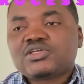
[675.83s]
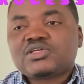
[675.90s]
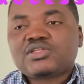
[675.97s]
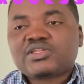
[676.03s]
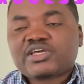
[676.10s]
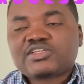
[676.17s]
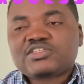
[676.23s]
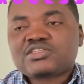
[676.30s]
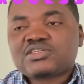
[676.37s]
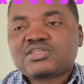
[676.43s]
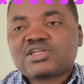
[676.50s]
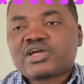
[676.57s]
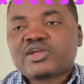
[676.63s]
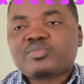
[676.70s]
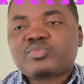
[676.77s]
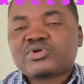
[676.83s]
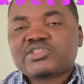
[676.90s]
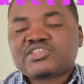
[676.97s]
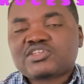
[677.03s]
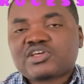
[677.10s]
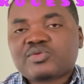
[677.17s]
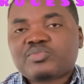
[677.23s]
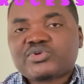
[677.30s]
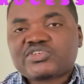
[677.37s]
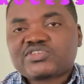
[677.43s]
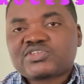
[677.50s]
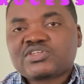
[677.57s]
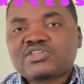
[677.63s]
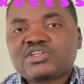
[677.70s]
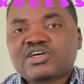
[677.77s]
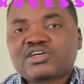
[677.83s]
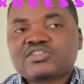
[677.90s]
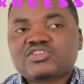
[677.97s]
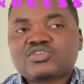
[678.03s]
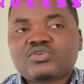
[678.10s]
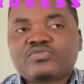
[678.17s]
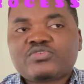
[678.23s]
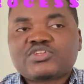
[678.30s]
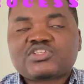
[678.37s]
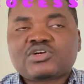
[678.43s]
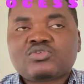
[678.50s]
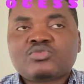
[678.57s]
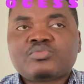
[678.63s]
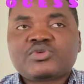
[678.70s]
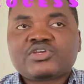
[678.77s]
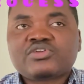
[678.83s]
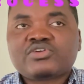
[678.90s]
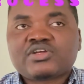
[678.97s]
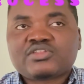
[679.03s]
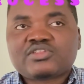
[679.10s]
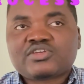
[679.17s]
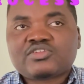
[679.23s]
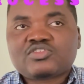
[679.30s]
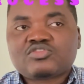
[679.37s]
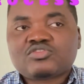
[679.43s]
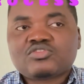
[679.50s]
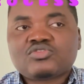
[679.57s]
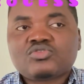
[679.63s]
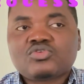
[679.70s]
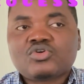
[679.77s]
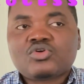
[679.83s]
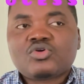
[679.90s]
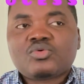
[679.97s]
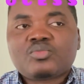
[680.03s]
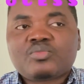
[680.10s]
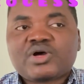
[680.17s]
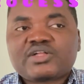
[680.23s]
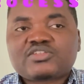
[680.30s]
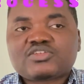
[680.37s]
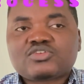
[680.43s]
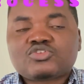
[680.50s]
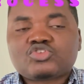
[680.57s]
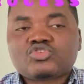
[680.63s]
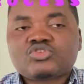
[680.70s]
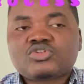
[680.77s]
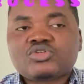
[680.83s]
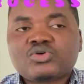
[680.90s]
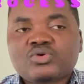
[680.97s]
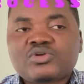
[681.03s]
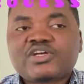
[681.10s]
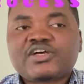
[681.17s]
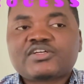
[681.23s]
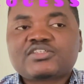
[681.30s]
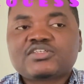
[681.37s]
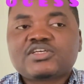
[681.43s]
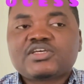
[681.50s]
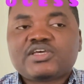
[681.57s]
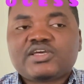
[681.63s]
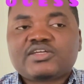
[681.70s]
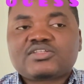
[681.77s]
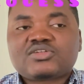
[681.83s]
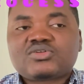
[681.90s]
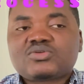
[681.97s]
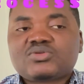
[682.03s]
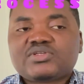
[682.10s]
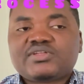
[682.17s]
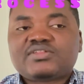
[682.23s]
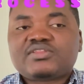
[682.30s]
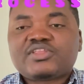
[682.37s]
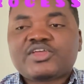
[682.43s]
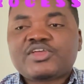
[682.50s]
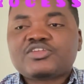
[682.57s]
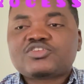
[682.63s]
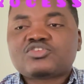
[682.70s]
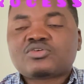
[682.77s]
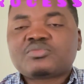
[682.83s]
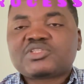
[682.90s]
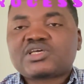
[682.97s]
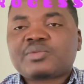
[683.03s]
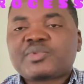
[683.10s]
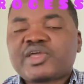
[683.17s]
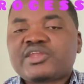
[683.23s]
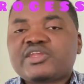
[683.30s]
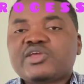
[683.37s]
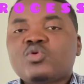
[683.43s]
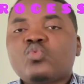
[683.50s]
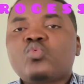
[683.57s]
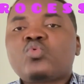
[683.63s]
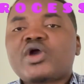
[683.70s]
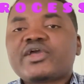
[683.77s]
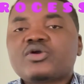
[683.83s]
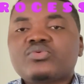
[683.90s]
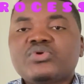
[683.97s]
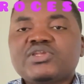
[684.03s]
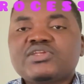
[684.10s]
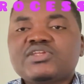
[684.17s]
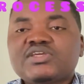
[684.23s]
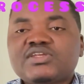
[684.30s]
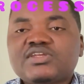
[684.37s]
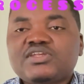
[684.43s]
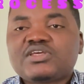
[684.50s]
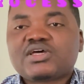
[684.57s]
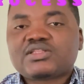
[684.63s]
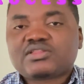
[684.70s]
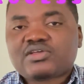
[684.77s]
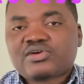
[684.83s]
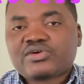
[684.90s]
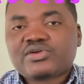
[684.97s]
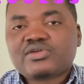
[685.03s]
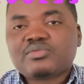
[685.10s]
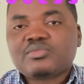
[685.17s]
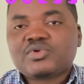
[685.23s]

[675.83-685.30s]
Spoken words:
99.9% that your visa will be granted to you. But you should know that it takes some time, and they work within their time.